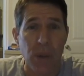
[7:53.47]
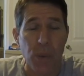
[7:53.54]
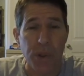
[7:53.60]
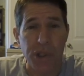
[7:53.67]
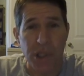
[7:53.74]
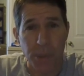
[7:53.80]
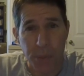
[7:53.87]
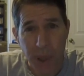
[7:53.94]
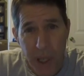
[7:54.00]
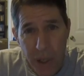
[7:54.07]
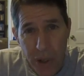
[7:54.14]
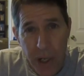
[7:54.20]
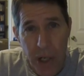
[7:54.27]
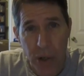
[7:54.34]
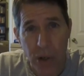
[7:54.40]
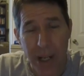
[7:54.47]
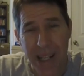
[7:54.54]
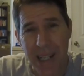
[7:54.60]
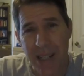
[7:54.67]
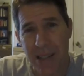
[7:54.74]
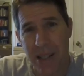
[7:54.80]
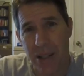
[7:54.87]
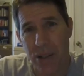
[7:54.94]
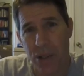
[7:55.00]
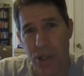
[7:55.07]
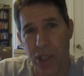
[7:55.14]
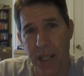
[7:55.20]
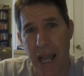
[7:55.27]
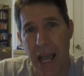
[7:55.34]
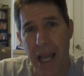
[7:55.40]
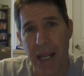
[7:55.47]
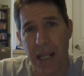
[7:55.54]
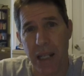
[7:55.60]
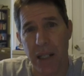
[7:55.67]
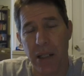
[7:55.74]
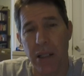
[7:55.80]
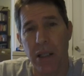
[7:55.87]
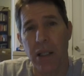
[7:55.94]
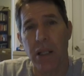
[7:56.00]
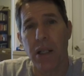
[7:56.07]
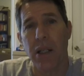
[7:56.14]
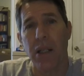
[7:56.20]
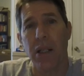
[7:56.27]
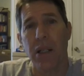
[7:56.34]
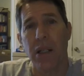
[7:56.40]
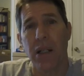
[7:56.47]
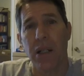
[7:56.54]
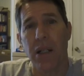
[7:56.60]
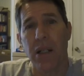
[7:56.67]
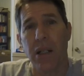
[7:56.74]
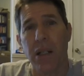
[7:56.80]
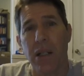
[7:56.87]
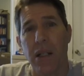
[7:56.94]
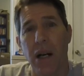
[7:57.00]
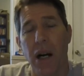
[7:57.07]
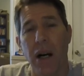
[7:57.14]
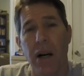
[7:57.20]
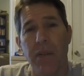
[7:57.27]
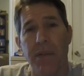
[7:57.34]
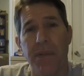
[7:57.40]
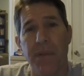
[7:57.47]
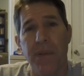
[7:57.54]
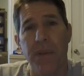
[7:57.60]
superior in his understanding of